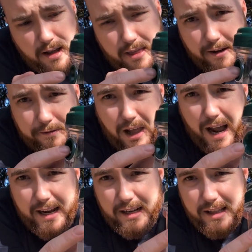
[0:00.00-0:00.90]
They fly
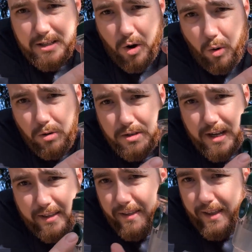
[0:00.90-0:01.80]
into these holes,
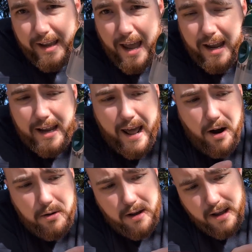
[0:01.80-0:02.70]
and then they can't get out,